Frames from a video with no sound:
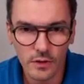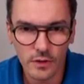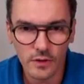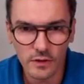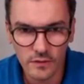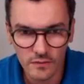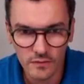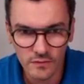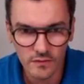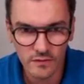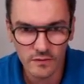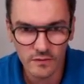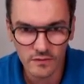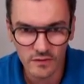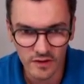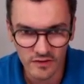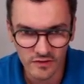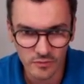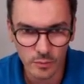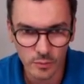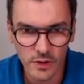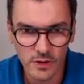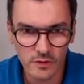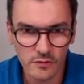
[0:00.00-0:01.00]
this
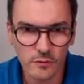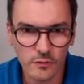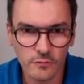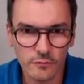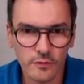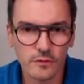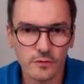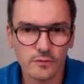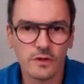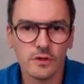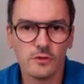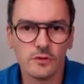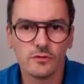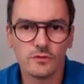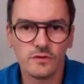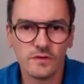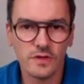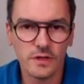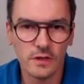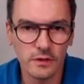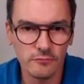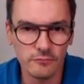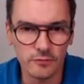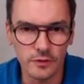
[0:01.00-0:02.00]
aspect of continuous
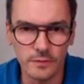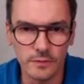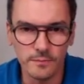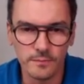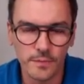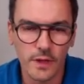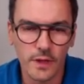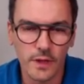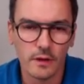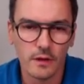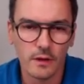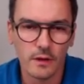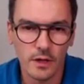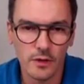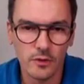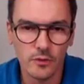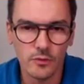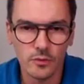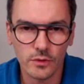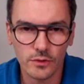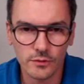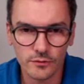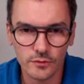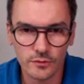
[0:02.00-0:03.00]
delivery, and
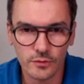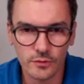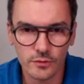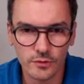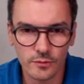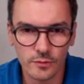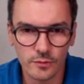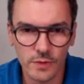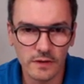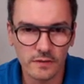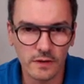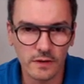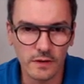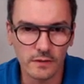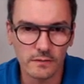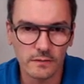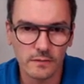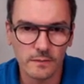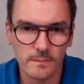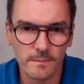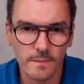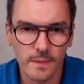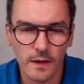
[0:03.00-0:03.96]
you want to automate that.